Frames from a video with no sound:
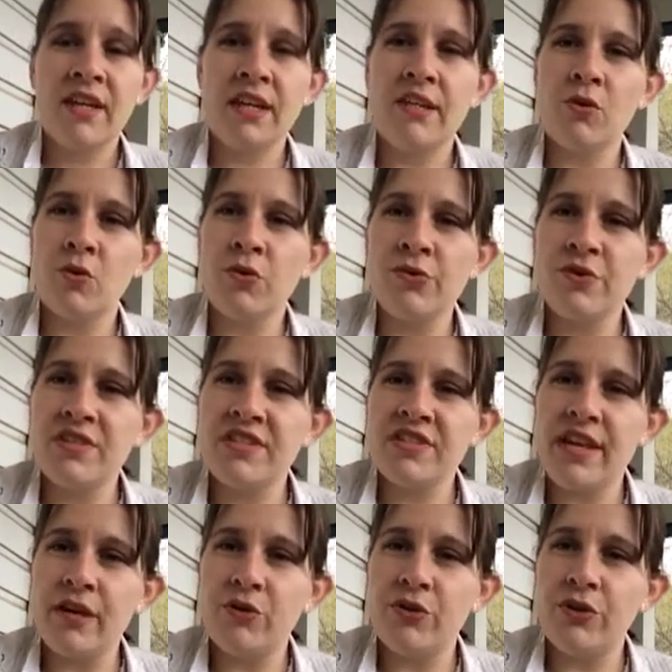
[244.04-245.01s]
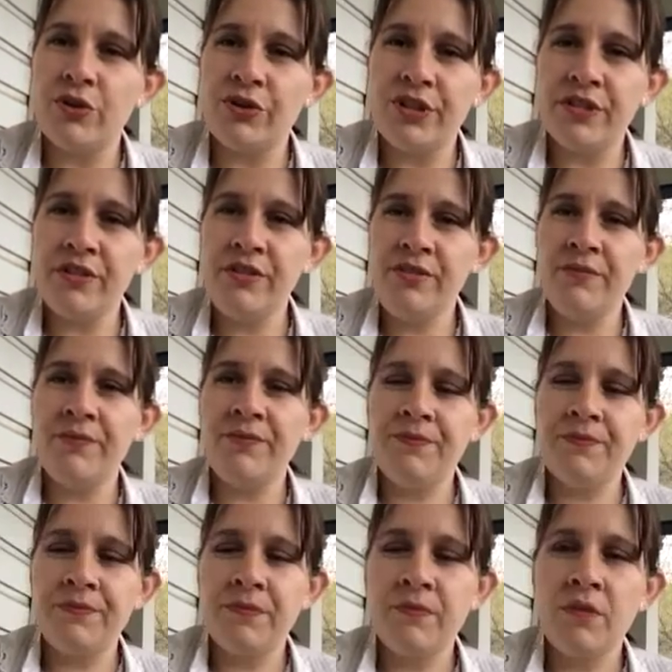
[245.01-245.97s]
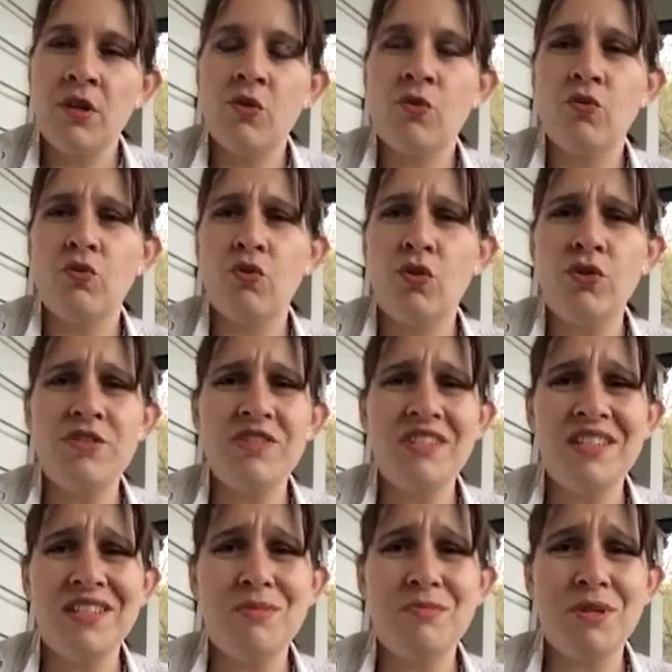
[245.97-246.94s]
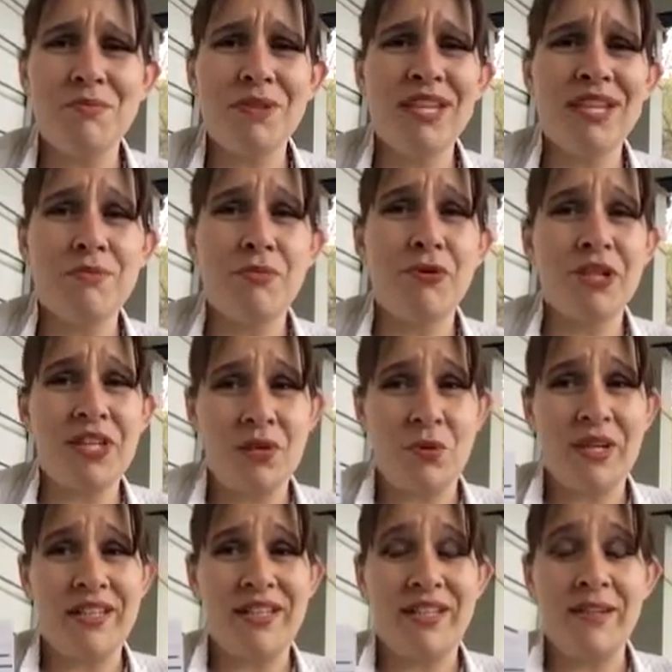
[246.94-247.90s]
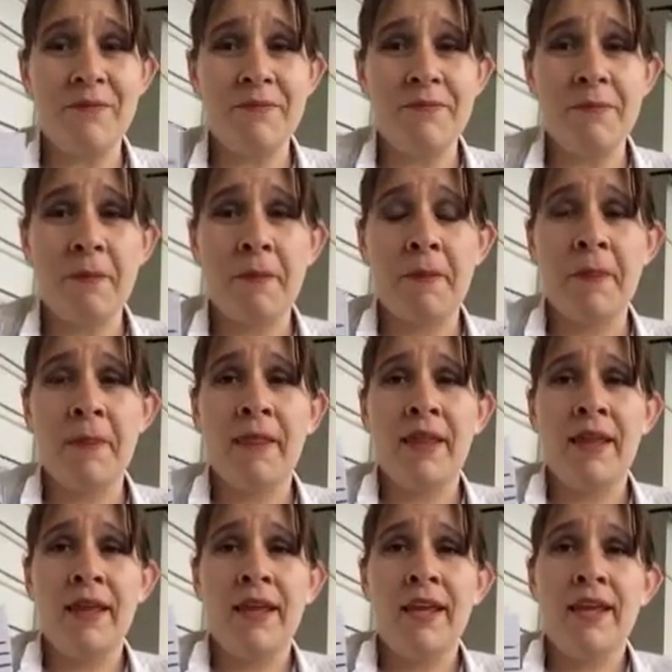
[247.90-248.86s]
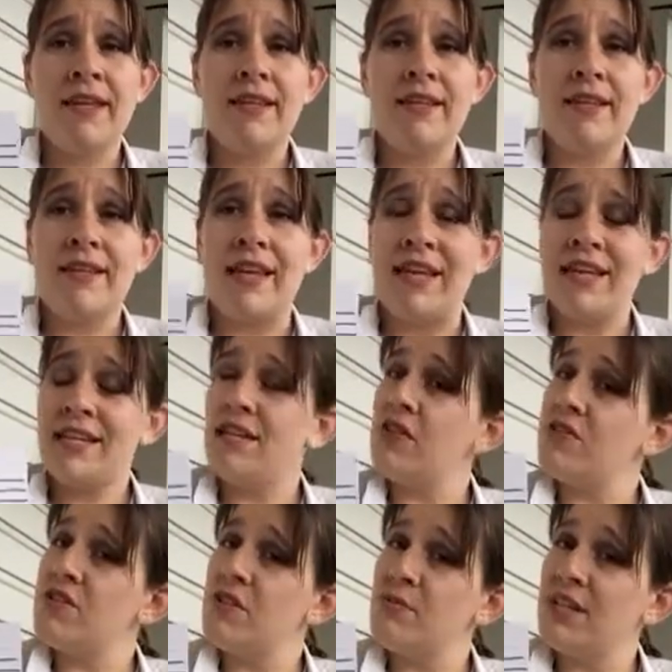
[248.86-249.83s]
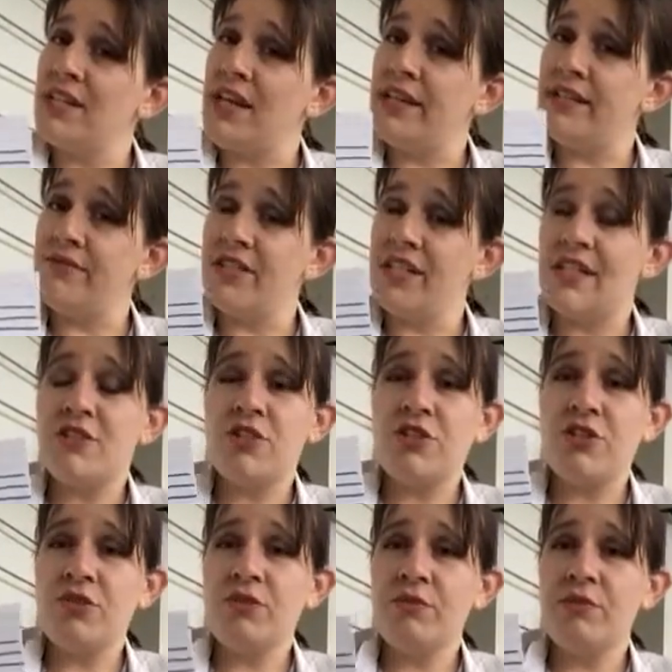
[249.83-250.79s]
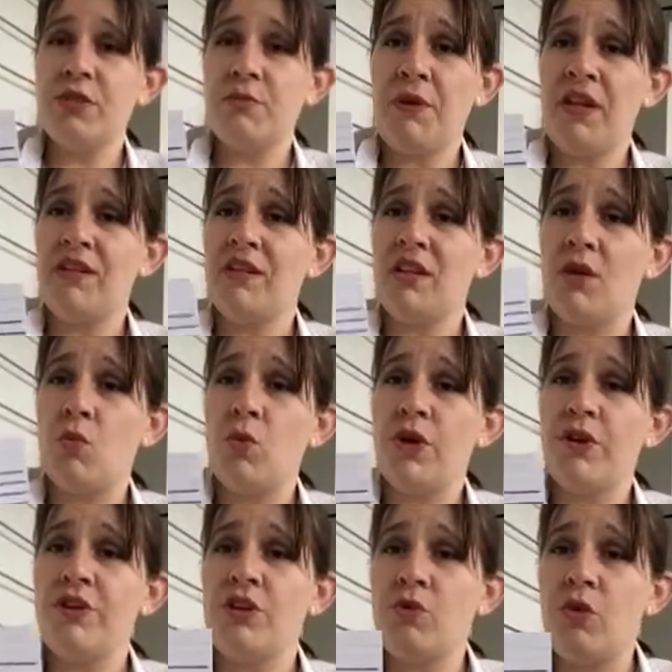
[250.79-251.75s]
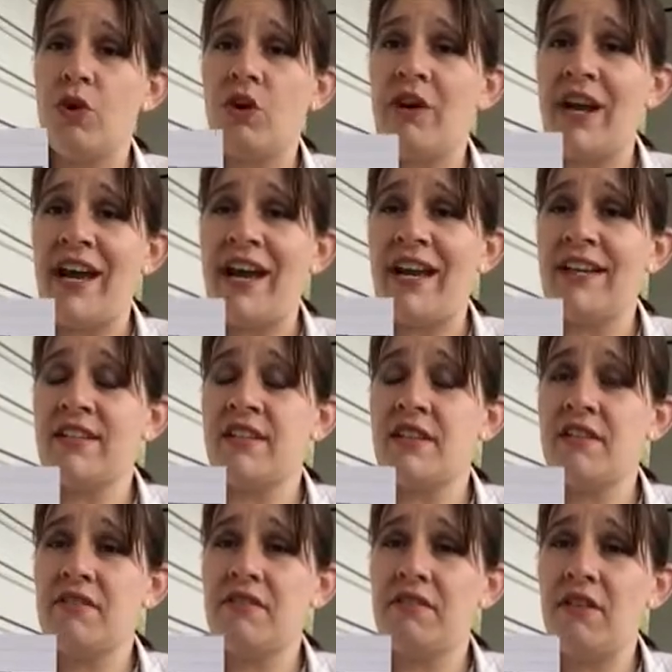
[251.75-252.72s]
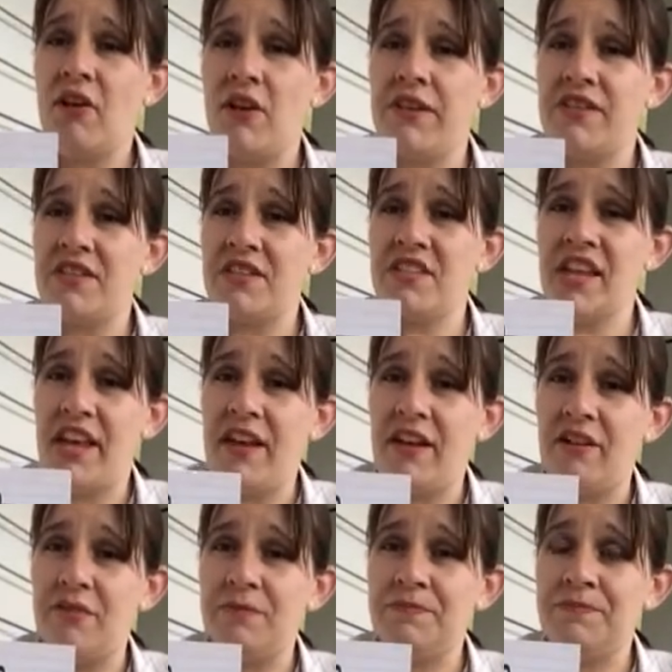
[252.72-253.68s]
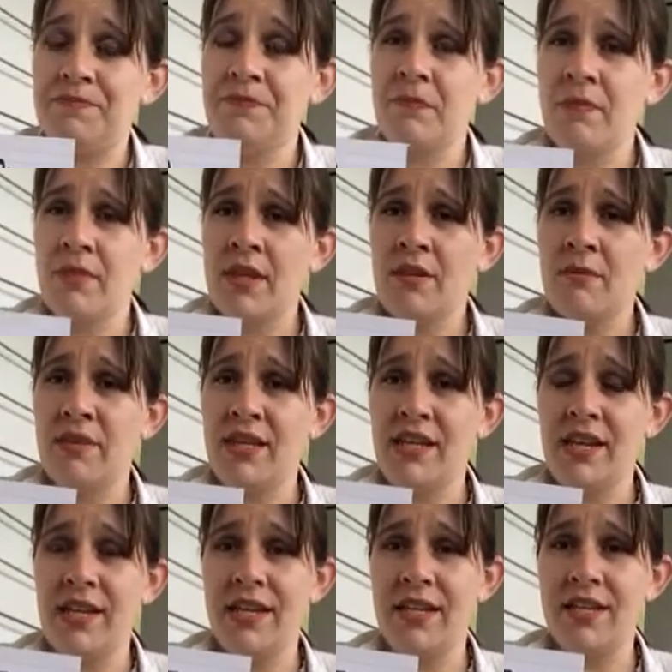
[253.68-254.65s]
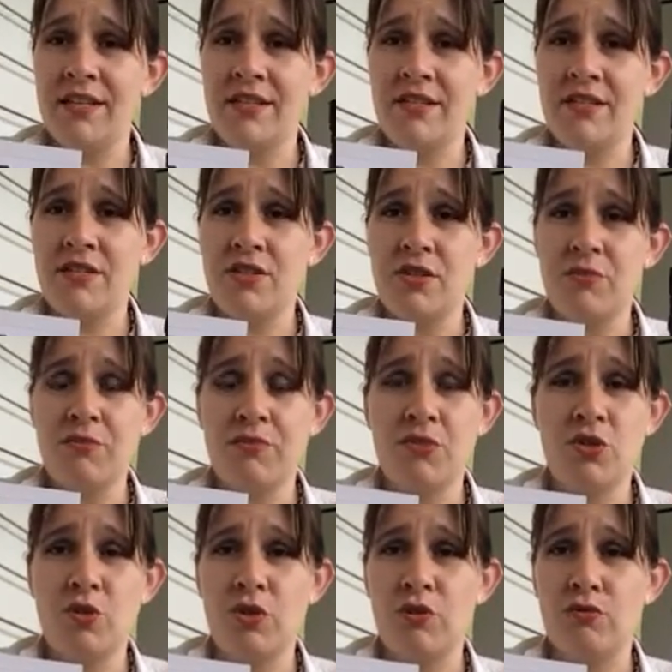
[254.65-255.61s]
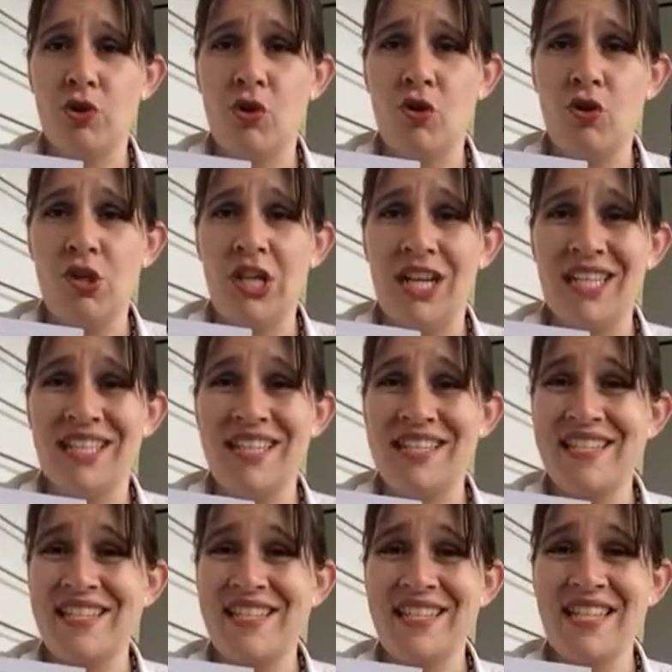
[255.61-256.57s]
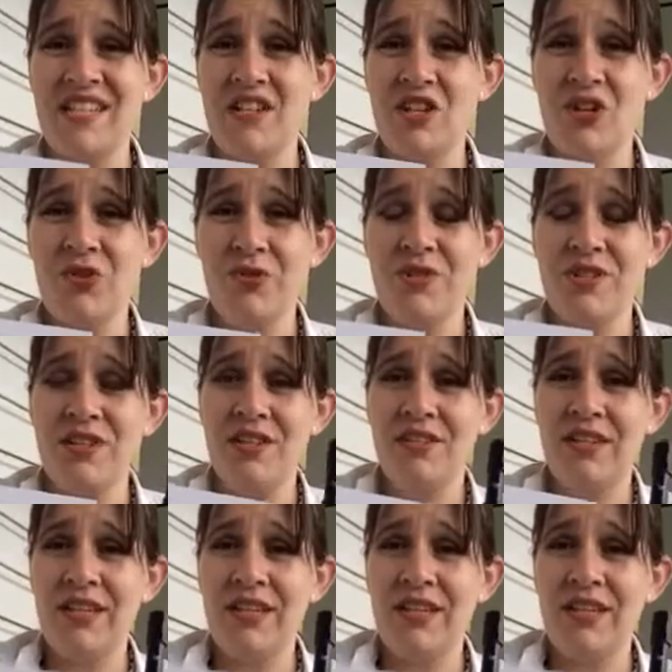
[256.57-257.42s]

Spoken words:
In order to sound good, rolls need to be played pretty quickly. That can also be kind of an issue depending on where you are at on the scale. Because to do a roll on a C note,